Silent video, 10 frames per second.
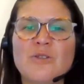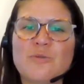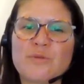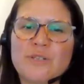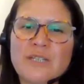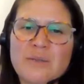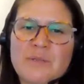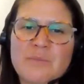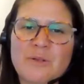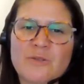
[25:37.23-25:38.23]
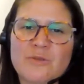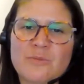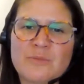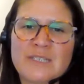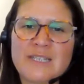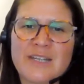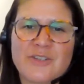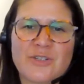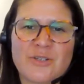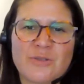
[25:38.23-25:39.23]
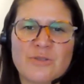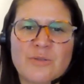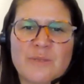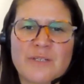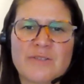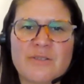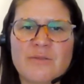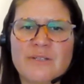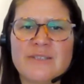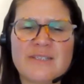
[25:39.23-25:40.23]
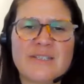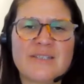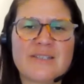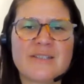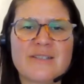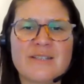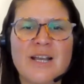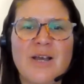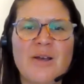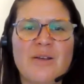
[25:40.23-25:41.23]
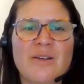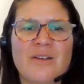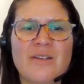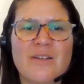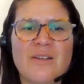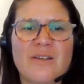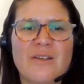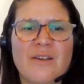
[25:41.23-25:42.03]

to bring people to mediation you know because always i think this is uh,